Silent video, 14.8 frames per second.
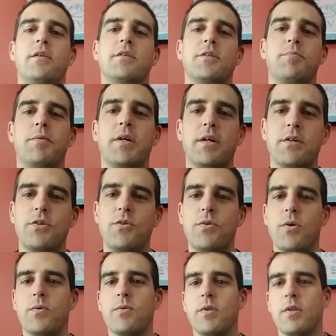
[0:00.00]
Just because you
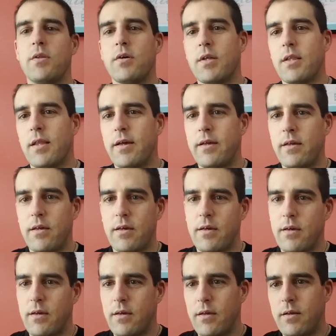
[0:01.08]
don't look like
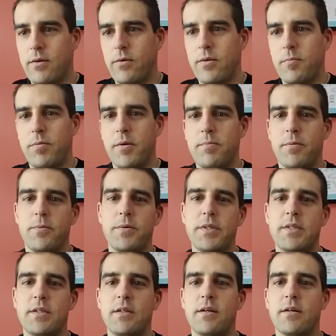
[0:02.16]
the people we
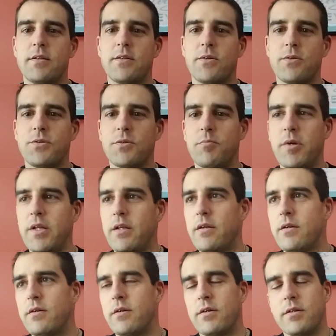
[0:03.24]
see on social
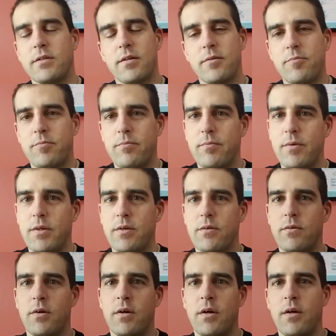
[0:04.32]
media or some
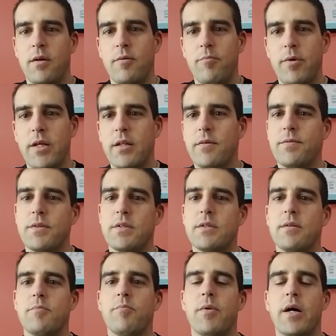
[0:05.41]

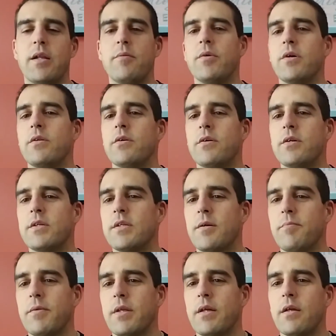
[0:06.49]
magnificent bodybuilder or
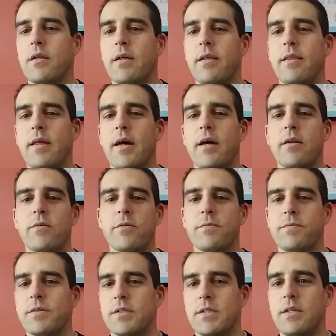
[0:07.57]
something like that, or
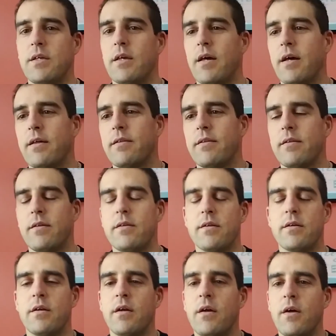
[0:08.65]
physique athlete
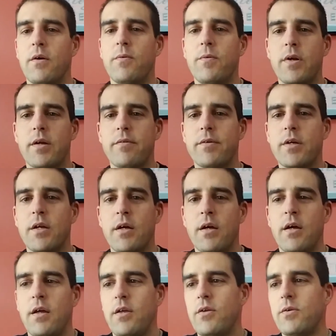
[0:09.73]
or whatever,
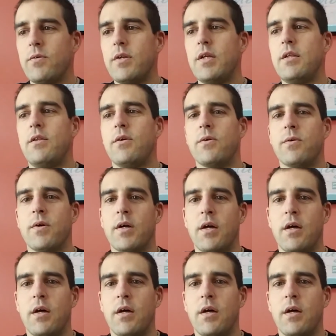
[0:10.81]
you don't need to.